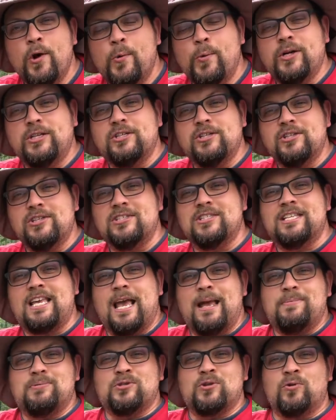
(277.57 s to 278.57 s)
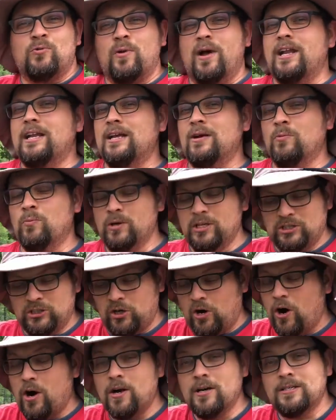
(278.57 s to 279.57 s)
which of the scapes are ready and which
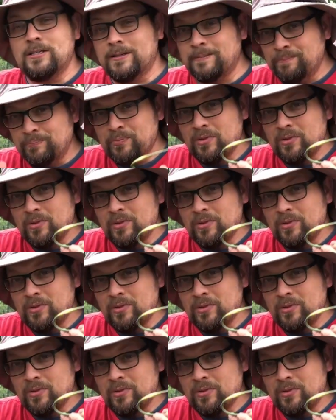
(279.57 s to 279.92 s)
aren't.